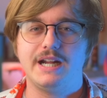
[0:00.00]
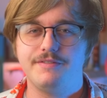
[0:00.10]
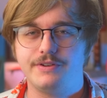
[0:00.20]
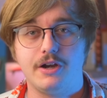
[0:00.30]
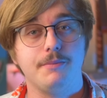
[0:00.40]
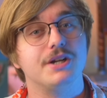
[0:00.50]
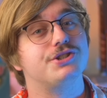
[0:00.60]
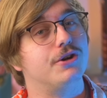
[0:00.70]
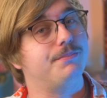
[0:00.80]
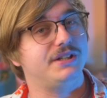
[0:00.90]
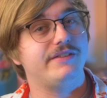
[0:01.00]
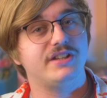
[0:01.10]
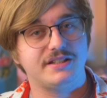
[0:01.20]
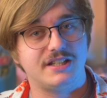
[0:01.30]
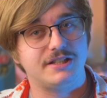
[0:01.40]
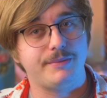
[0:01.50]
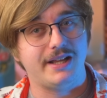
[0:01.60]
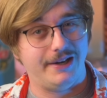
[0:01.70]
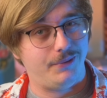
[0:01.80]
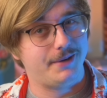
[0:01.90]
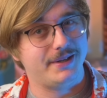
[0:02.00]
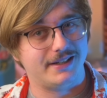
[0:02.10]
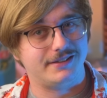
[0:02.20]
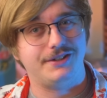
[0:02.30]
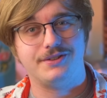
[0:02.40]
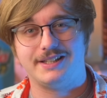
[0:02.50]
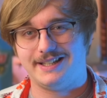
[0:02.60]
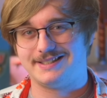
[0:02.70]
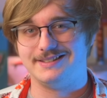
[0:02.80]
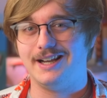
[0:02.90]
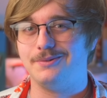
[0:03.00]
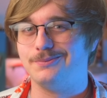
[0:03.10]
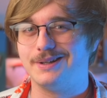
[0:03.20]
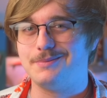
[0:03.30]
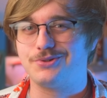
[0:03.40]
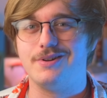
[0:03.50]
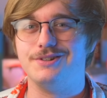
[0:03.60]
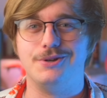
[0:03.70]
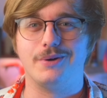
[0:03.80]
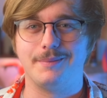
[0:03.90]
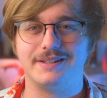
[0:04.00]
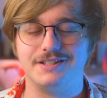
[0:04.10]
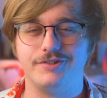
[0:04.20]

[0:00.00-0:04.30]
I very much don't believe in that sentiment, and I want to make it clear that that's not what I'm trying to do when I make these